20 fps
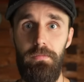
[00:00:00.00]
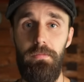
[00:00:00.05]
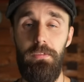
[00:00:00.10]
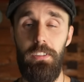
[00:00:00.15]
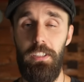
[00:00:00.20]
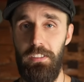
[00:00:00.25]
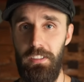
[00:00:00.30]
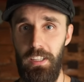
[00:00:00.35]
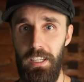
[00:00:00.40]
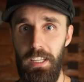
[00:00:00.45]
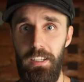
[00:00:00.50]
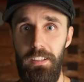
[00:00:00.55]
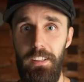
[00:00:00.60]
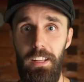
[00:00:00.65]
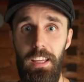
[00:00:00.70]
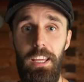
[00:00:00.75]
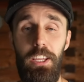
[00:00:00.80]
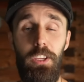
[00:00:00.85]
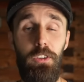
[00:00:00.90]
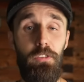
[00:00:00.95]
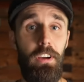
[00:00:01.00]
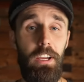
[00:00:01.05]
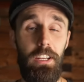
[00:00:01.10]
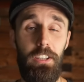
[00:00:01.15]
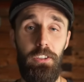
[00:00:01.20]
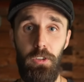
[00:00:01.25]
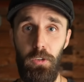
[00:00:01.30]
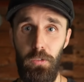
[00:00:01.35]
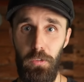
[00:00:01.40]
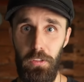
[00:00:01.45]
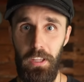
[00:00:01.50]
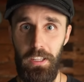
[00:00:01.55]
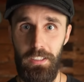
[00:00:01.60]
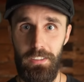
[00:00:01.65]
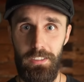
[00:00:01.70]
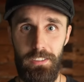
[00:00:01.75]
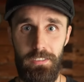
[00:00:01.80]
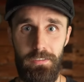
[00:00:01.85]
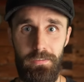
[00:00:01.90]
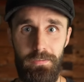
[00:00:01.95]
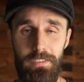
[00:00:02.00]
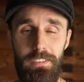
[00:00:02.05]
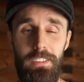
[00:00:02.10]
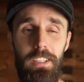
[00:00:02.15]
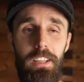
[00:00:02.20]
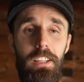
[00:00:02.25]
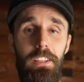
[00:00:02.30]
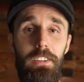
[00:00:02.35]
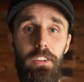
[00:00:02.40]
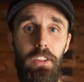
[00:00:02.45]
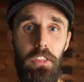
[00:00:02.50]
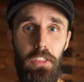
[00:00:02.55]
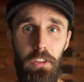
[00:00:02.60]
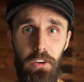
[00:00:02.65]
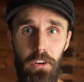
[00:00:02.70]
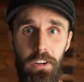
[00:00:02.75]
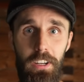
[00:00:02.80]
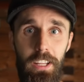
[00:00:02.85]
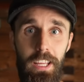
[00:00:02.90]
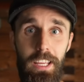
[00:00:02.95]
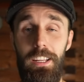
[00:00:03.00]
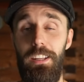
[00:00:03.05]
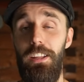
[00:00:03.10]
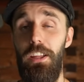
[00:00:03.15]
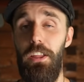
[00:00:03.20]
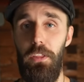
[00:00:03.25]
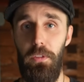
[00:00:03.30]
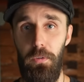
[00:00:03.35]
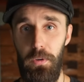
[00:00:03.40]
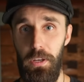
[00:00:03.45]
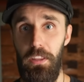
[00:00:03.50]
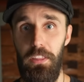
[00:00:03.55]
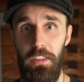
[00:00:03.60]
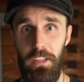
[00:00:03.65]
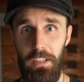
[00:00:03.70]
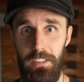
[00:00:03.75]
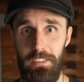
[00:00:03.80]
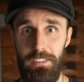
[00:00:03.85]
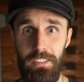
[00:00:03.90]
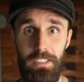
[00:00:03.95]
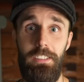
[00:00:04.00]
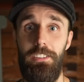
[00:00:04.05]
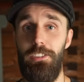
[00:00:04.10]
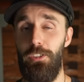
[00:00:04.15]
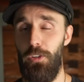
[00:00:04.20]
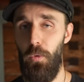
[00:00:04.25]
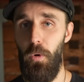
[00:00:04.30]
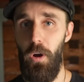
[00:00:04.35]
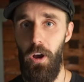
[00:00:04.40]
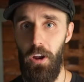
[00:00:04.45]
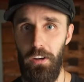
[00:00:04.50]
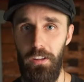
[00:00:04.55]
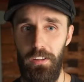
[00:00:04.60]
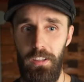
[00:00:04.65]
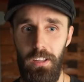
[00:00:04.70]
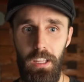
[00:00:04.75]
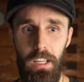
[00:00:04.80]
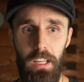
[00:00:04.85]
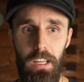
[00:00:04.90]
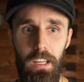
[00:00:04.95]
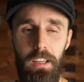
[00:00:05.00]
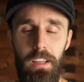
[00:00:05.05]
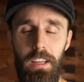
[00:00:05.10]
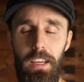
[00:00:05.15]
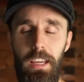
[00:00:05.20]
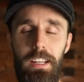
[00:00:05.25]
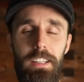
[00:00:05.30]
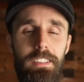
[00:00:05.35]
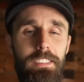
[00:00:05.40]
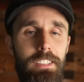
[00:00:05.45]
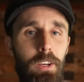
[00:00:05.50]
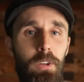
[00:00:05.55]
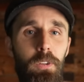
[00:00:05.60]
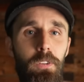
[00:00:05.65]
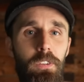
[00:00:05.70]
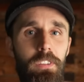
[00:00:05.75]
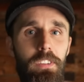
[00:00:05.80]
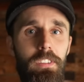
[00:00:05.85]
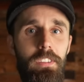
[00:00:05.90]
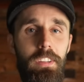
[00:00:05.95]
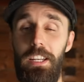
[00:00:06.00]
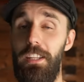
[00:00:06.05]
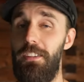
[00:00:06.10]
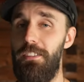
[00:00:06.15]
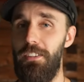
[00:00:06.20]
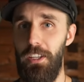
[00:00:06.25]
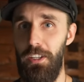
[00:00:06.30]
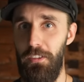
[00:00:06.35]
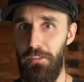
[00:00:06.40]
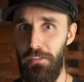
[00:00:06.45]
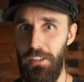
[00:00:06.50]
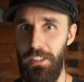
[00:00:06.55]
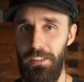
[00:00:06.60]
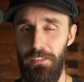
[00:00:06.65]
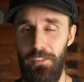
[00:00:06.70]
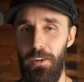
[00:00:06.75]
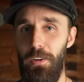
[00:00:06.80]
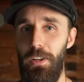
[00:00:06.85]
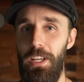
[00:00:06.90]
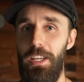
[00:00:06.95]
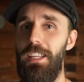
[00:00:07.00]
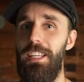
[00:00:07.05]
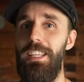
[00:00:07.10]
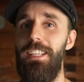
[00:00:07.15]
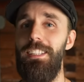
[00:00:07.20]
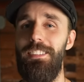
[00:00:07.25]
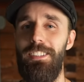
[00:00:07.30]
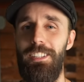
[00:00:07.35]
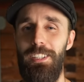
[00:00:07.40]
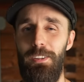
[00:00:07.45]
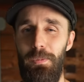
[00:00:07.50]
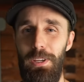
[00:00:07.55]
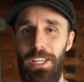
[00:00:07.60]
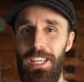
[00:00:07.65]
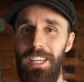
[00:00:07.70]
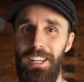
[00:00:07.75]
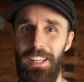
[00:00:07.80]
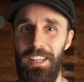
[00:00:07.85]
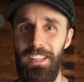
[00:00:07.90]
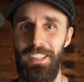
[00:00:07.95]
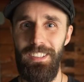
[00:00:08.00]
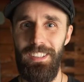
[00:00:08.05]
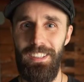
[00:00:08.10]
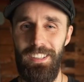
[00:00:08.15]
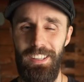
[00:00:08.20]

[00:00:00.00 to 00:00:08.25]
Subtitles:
The second day, you find 2 things. The third day, 3 things, and so on. And it sounds, and it's gonna feel very easy in the beginning,